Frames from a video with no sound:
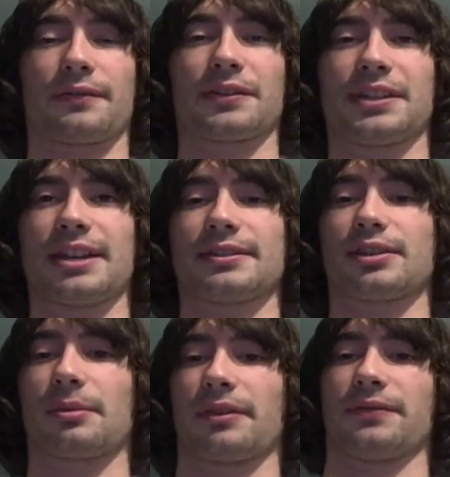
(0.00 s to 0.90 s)
For today's
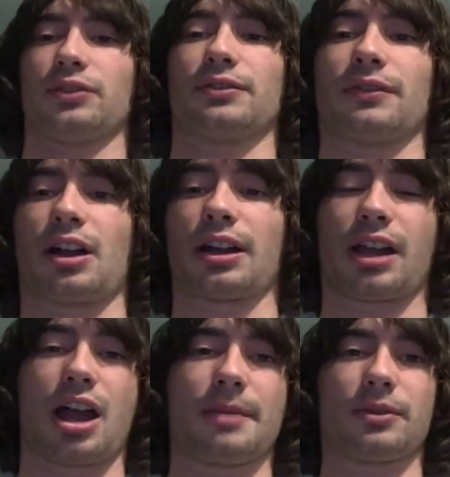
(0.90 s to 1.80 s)
installment of the Future Vlog,
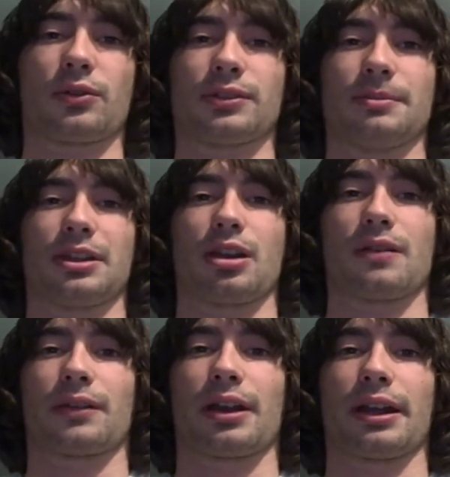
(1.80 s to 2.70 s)
I'm going to be
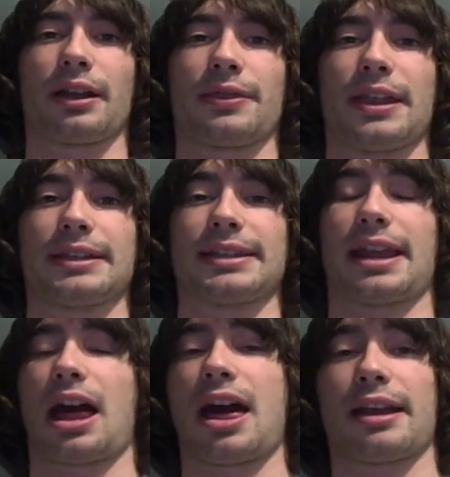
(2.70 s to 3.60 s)
covering things
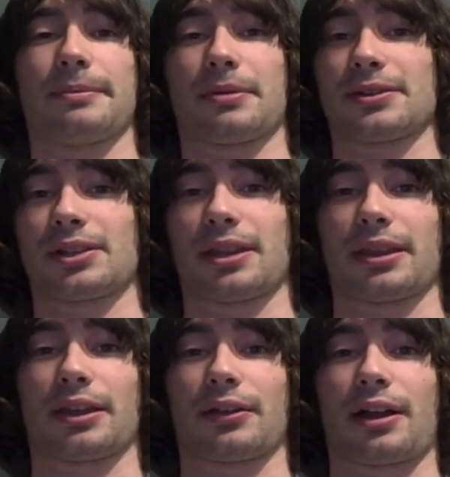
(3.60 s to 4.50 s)
that I personally
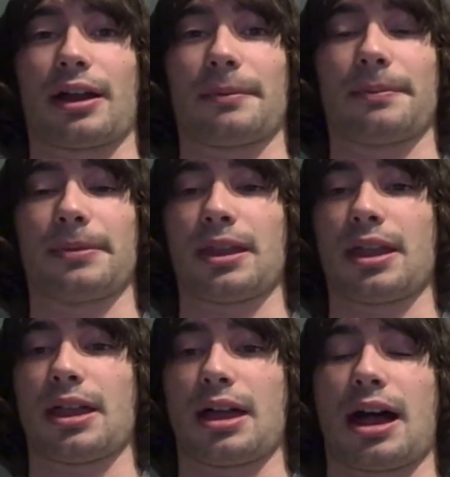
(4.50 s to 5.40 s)
think are
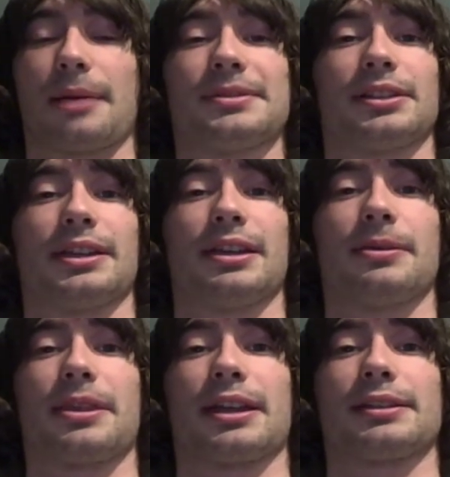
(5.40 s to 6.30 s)

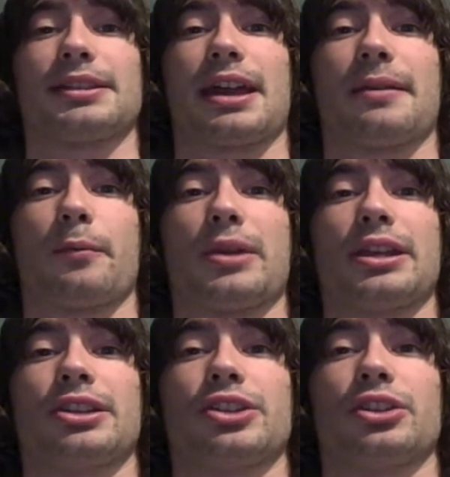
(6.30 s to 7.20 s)
obsolete, things that
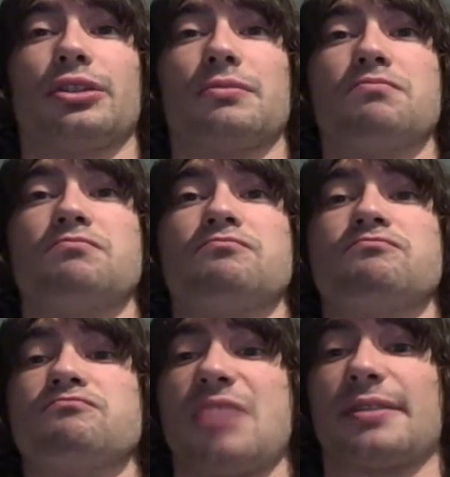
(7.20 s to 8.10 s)
we should
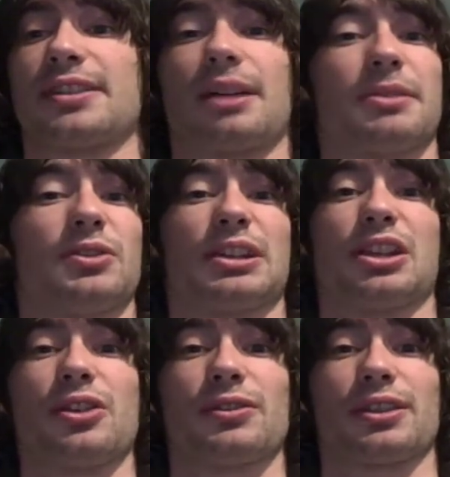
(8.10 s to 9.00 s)
have stopped
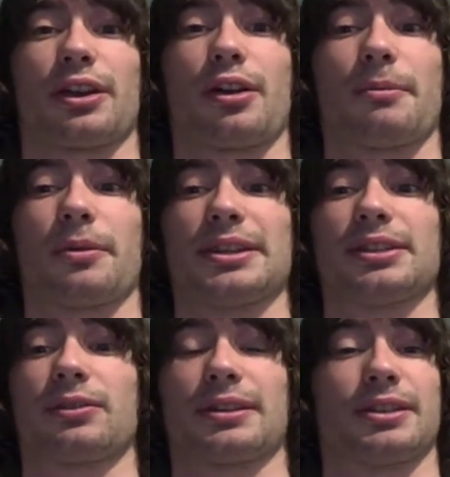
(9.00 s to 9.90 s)
using years ago, but we
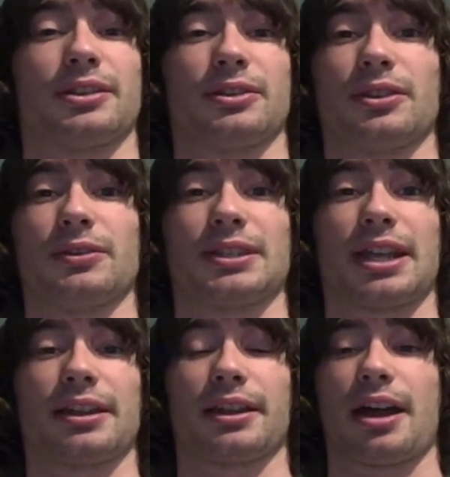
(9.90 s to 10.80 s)
still continue to use in
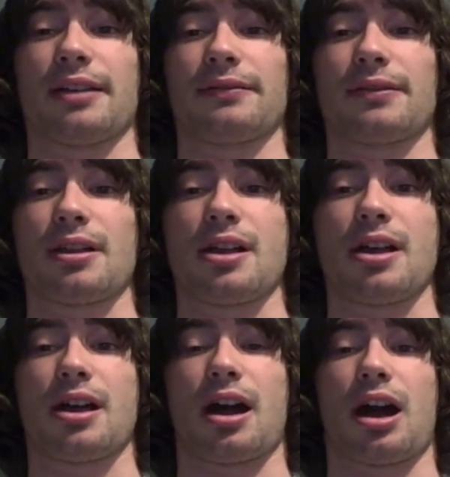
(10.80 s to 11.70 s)
daily life.
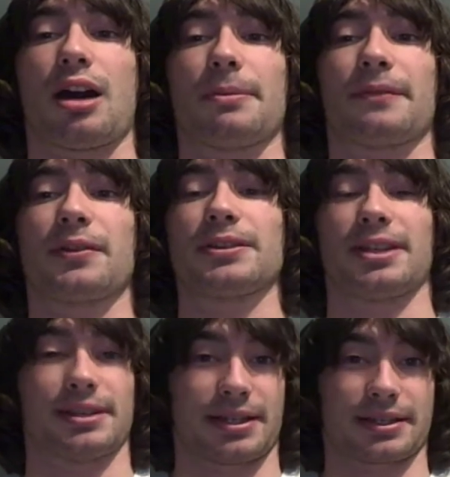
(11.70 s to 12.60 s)
The first
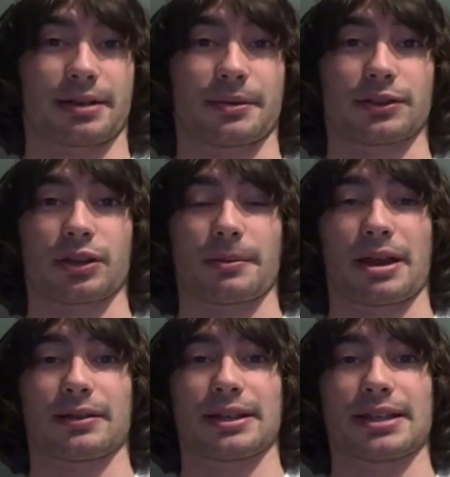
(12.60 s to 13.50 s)
of these things that I'm going to talk
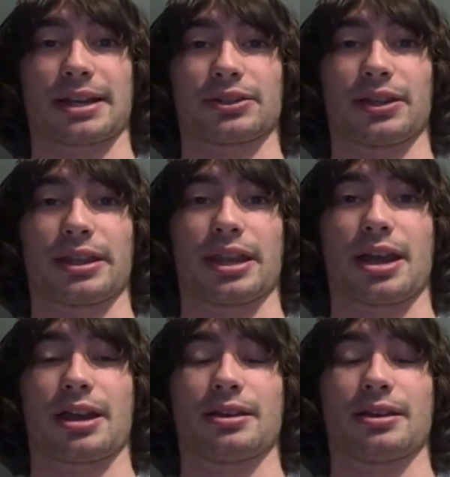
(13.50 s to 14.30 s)
about is actually the